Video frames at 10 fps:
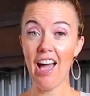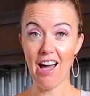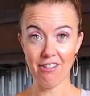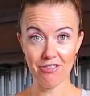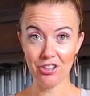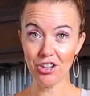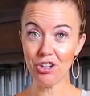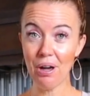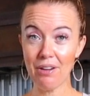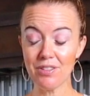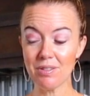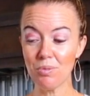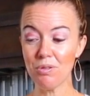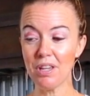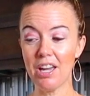after you have a
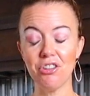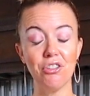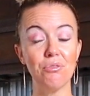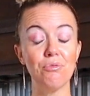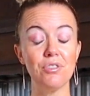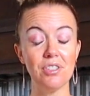smoothie, and you